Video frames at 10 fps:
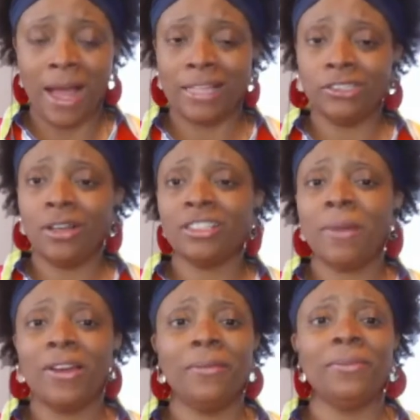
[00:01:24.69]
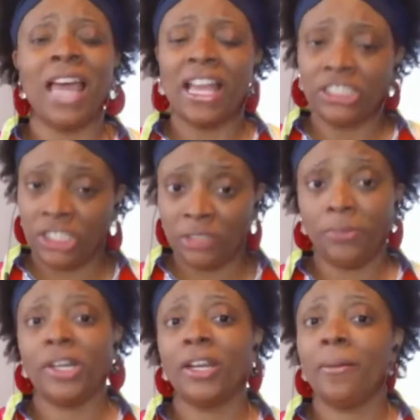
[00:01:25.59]
I talked about him last year as
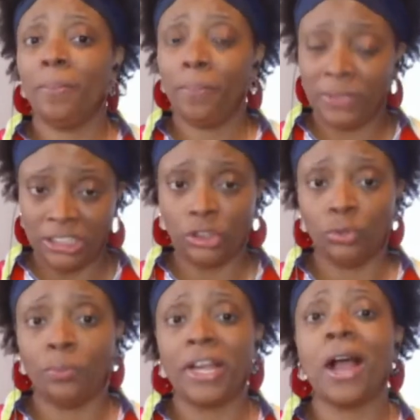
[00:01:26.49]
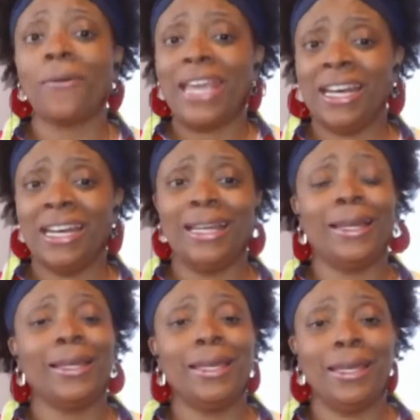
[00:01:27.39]
being a potential breakout candidate,
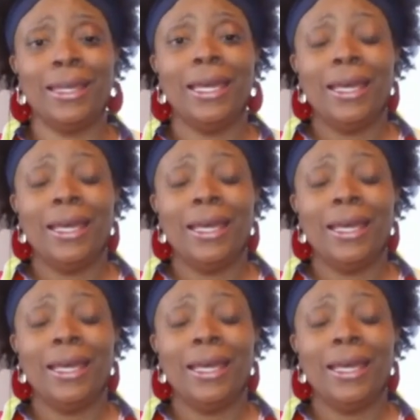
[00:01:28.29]
and he